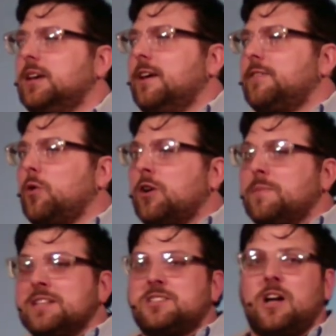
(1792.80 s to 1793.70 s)
There would have
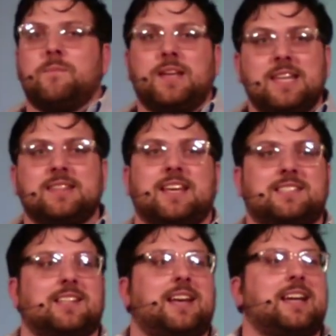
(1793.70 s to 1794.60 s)
been some in
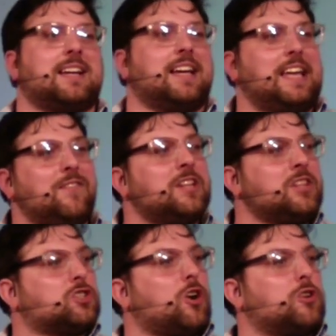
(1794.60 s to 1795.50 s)
Thessalonica, even in the
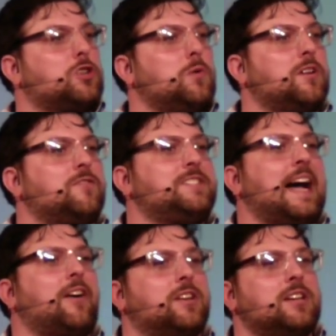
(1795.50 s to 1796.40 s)
church, who would have
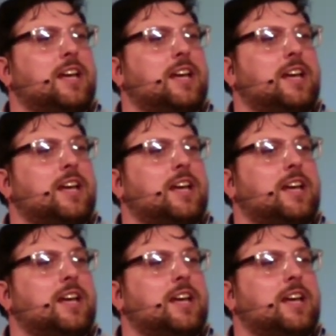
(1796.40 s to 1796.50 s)
doubted,